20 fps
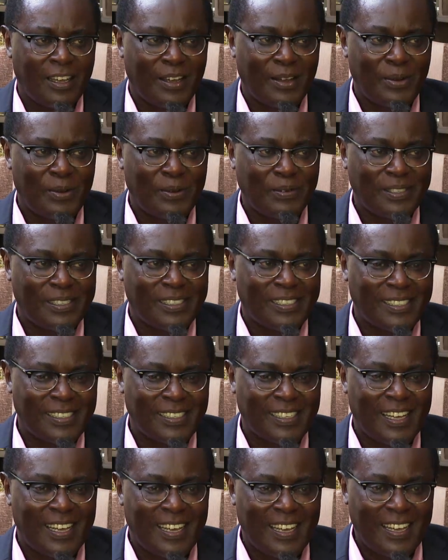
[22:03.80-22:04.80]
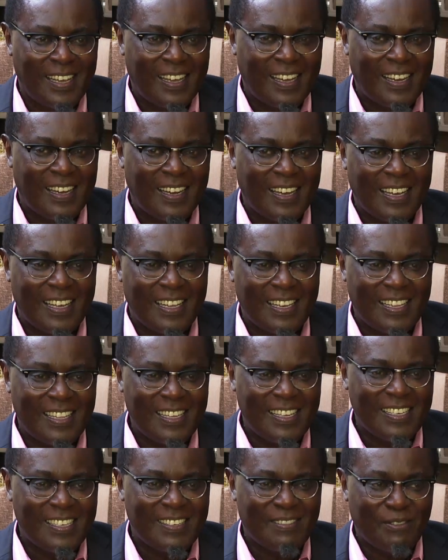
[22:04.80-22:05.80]
courts and
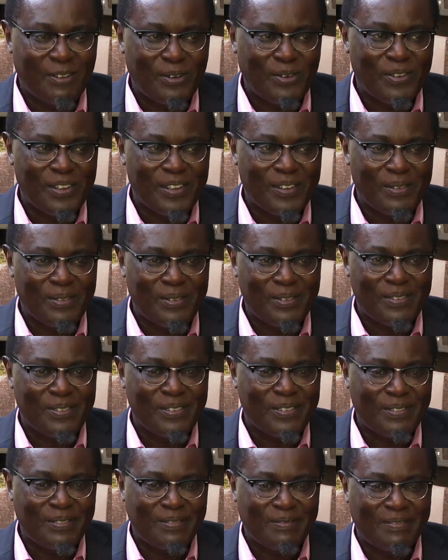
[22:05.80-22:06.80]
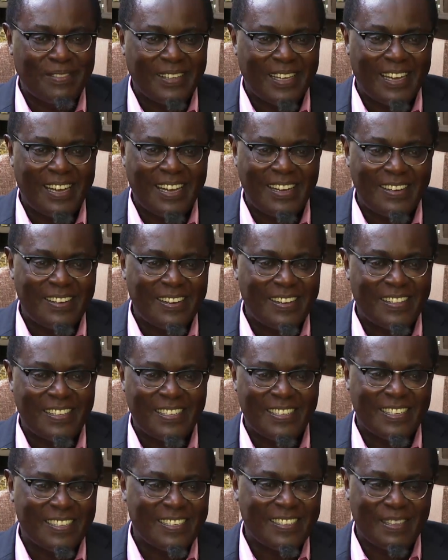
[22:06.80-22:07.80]
this following Ruto, I'd
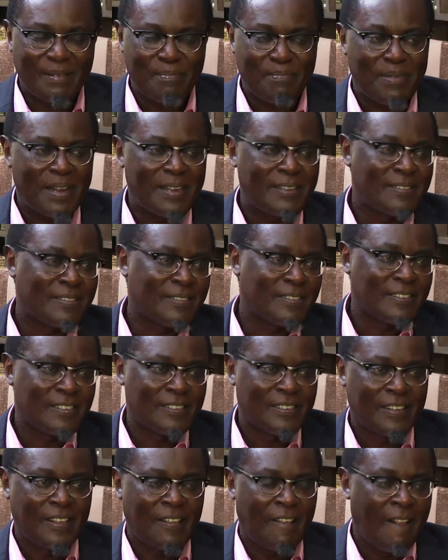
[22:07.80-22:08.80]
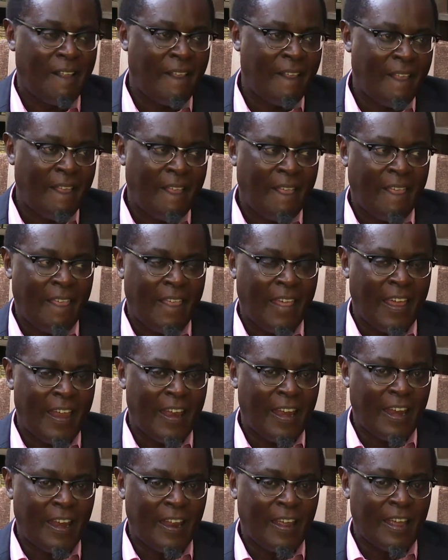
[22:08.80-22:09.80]
rather just abandon
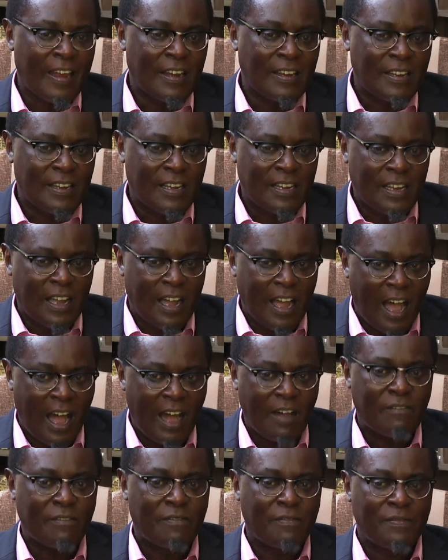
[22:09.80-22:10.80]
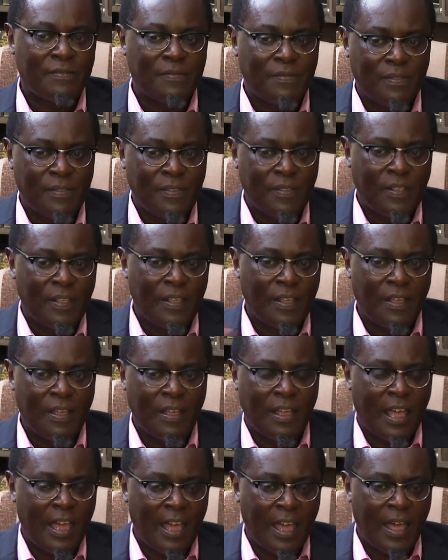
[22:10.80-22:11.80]
and have
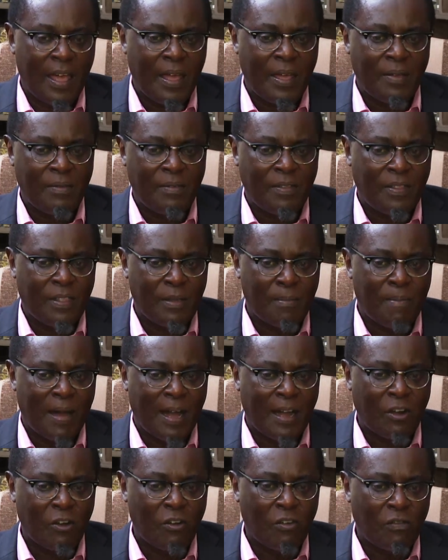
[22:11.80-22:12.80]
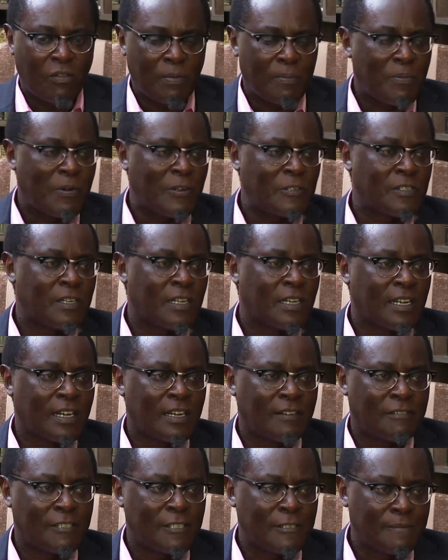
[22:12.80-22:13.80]
the back of the president
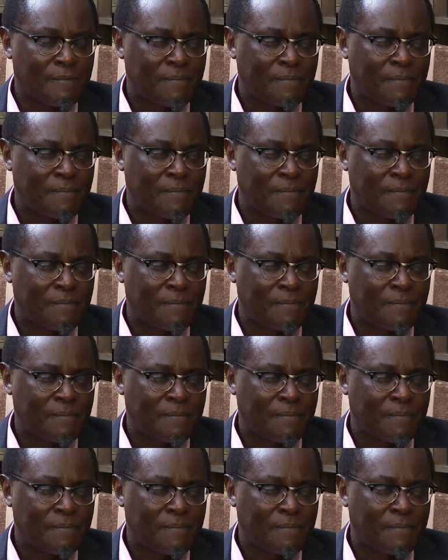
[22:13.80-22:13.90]
covered.